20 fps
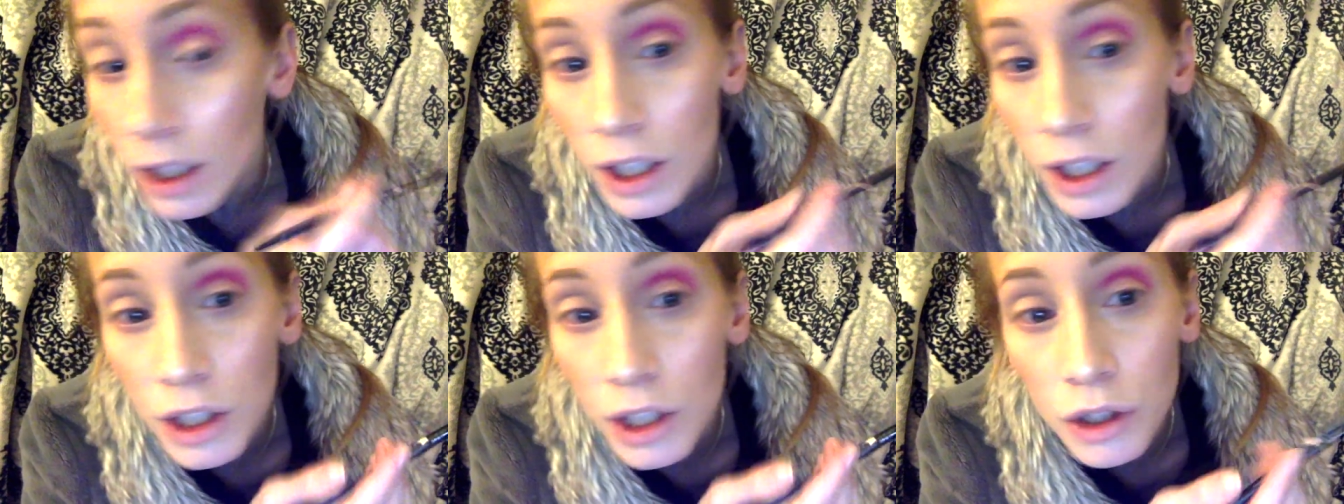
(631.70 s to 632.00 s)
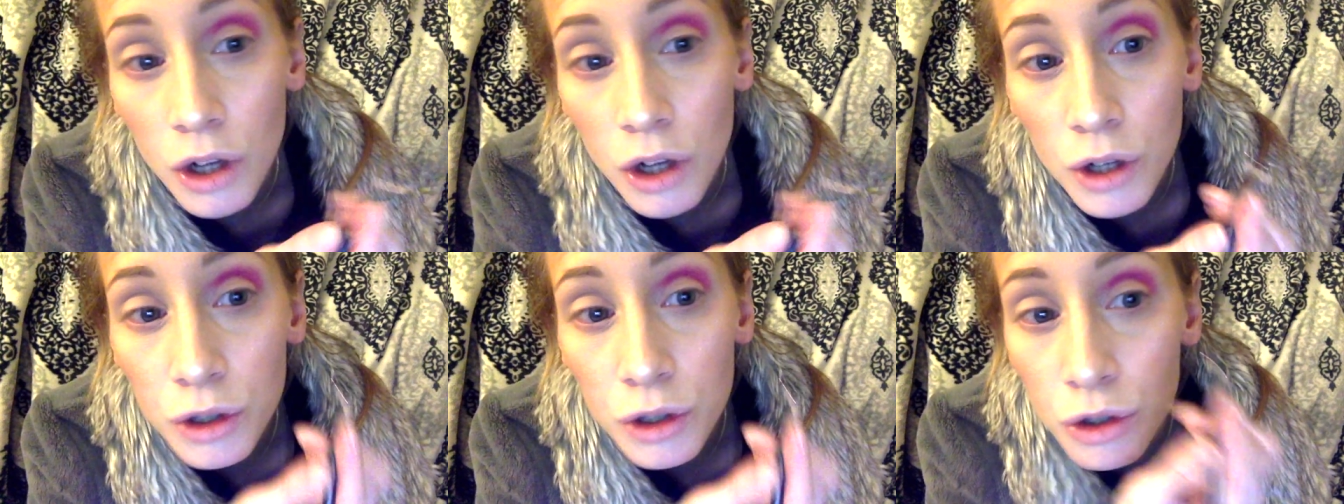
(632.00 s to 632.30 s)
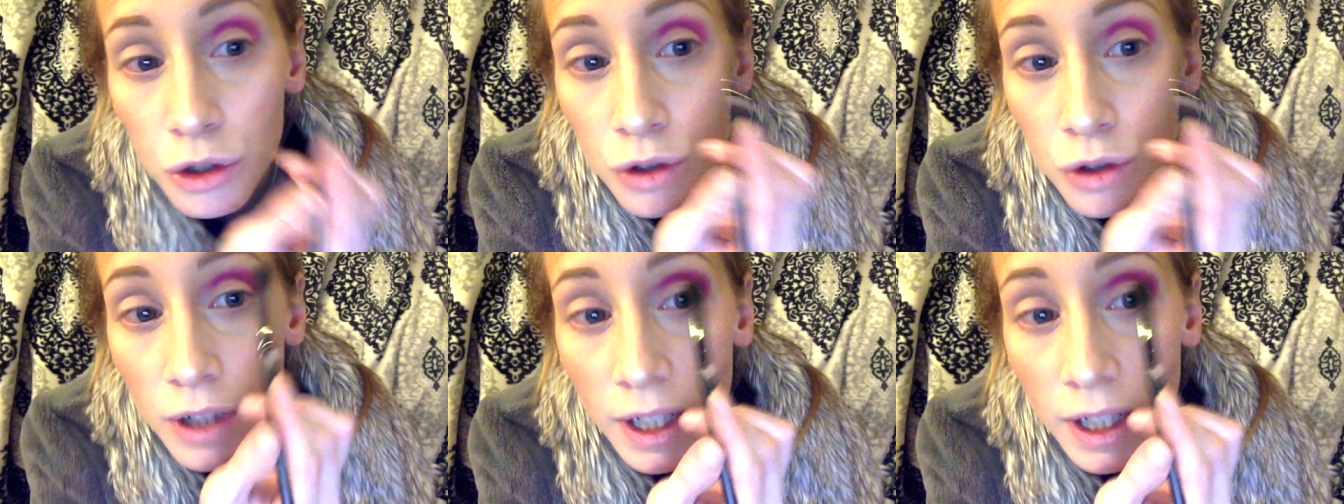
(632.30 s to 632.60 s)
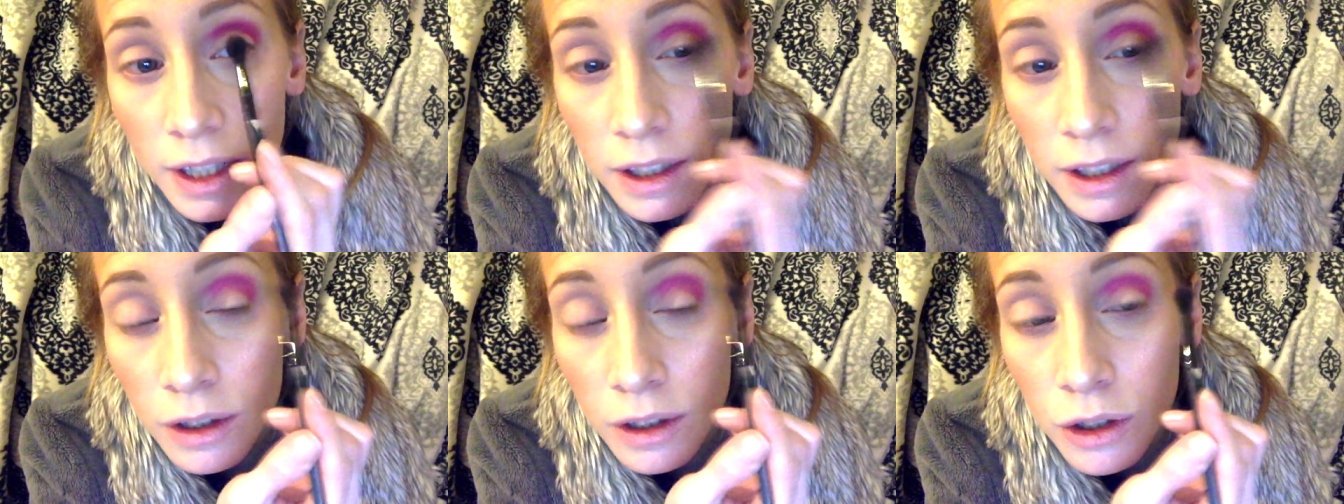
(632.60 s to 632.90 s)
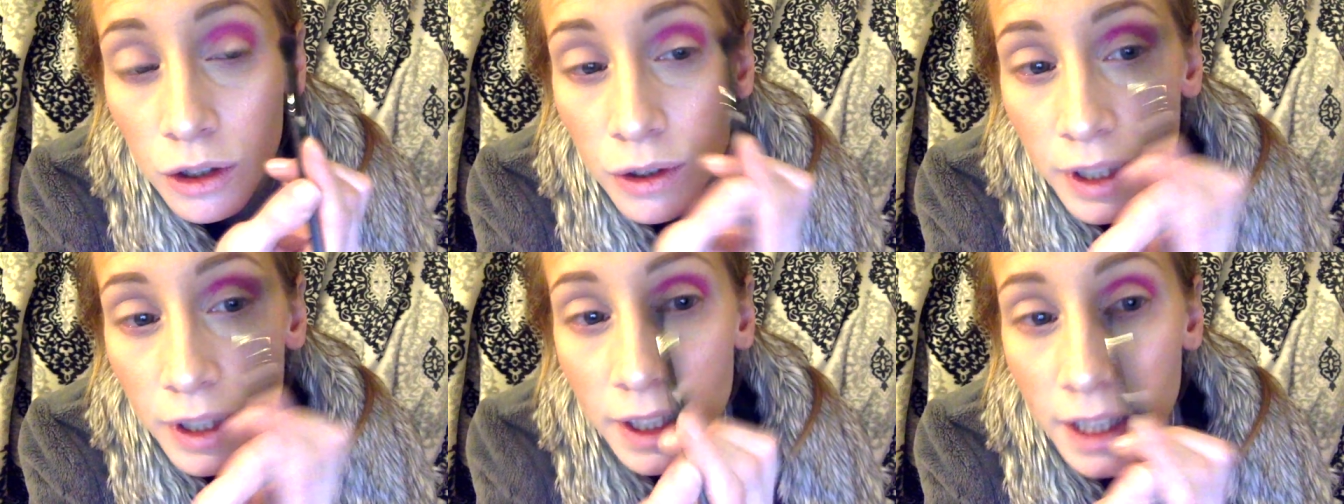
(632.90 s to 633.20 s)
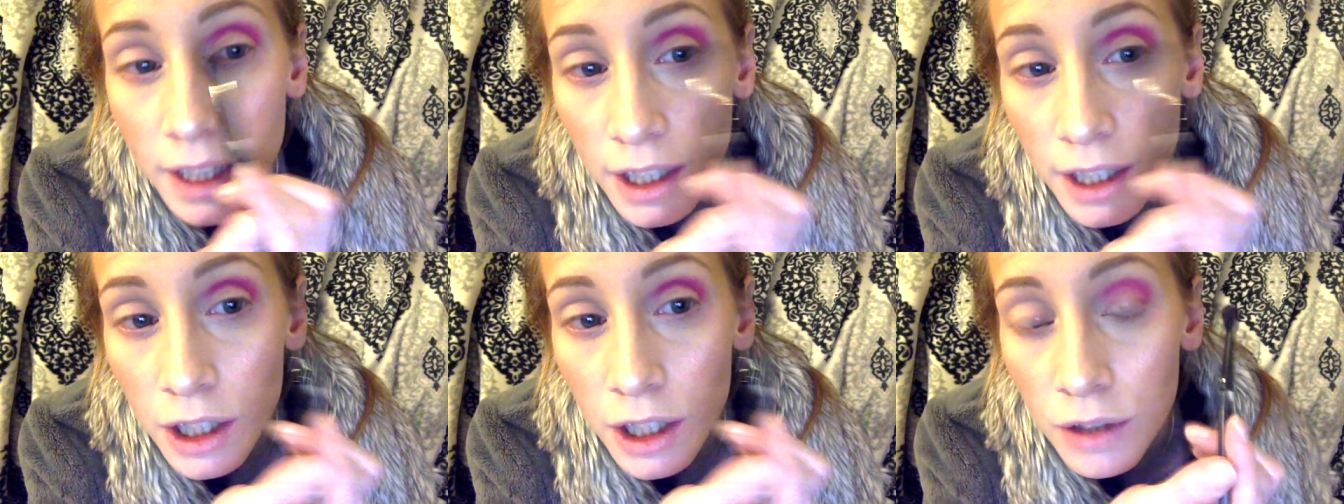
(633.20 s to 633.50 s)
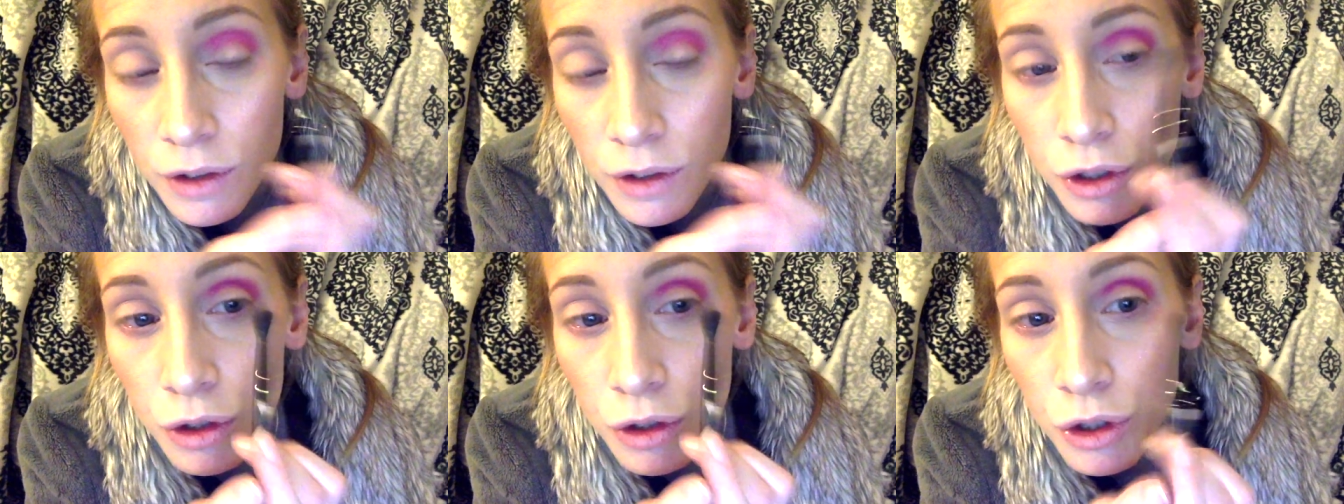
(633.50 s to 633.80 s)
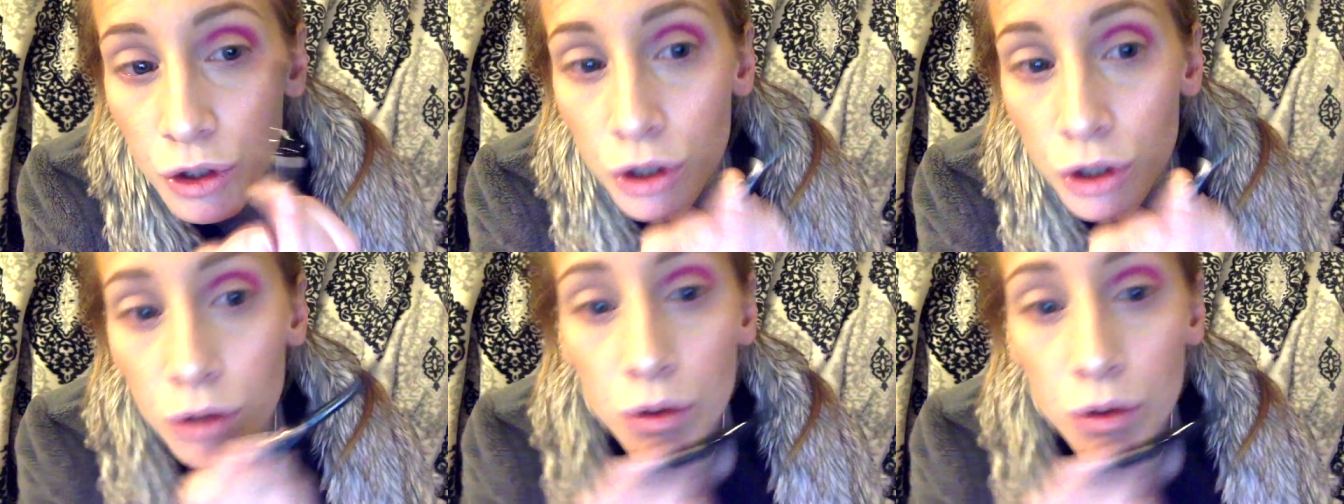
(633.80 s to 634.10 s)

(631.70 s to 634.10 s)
And you're also trying to create that curvature too.